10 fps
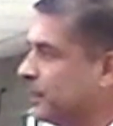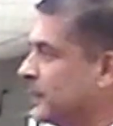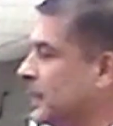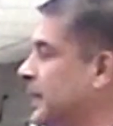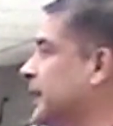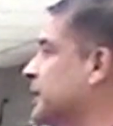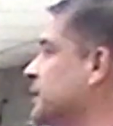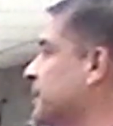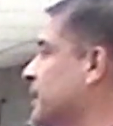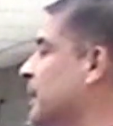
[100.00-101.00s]
The
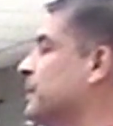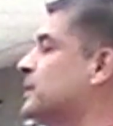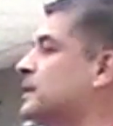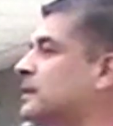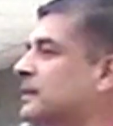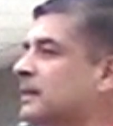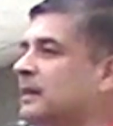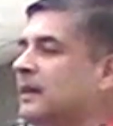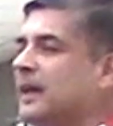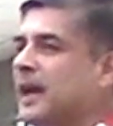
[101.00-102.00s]
leadership comes
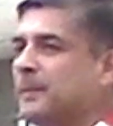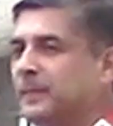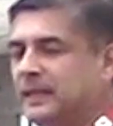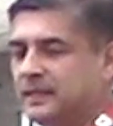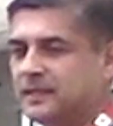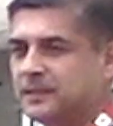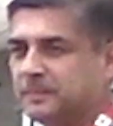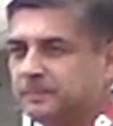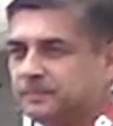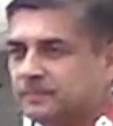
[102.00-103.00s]
and
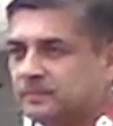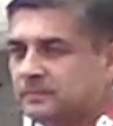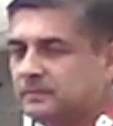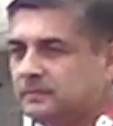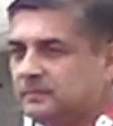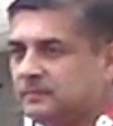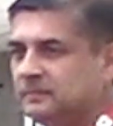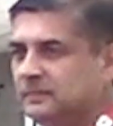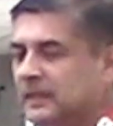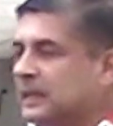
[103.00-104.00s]
meets.
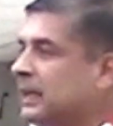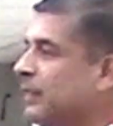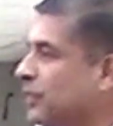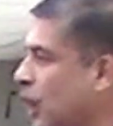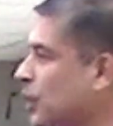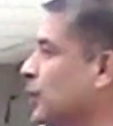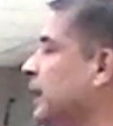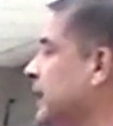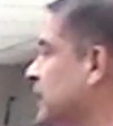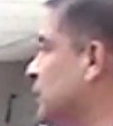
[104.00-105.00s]
Not
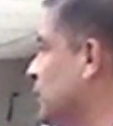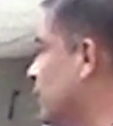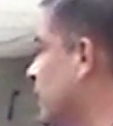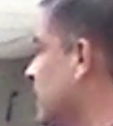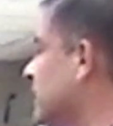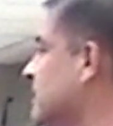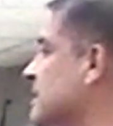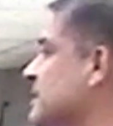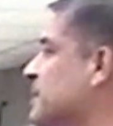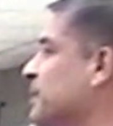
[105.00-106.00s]
only Hindu YUVA,
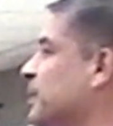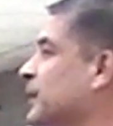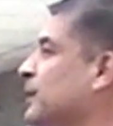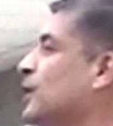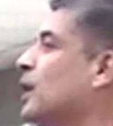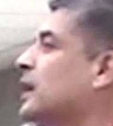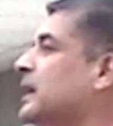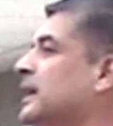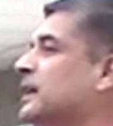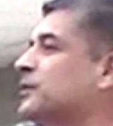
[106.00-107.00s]
but we got
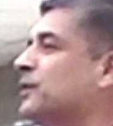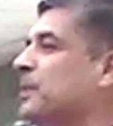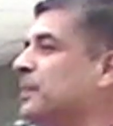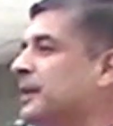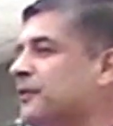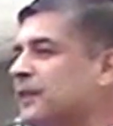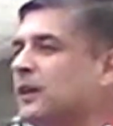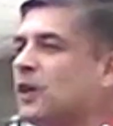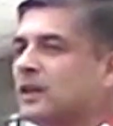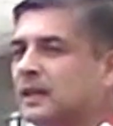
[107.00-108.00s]
leaders from different
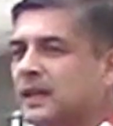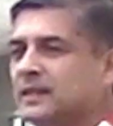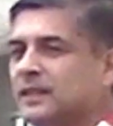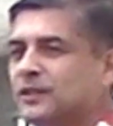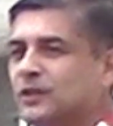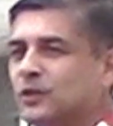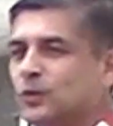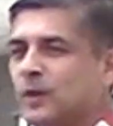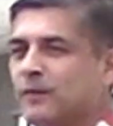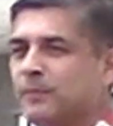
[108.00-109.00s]
organizations
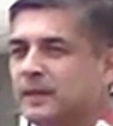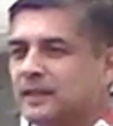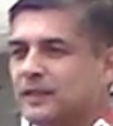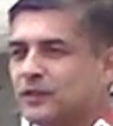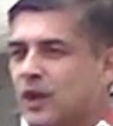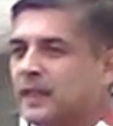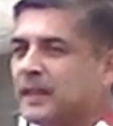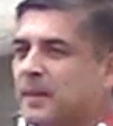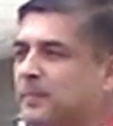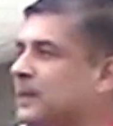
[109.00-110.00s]
who have presence on
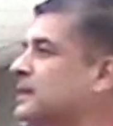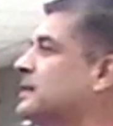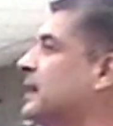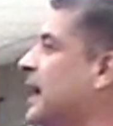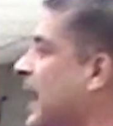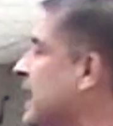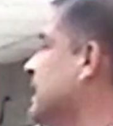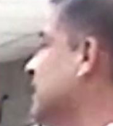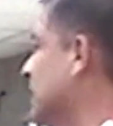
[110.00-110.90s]
campus and in the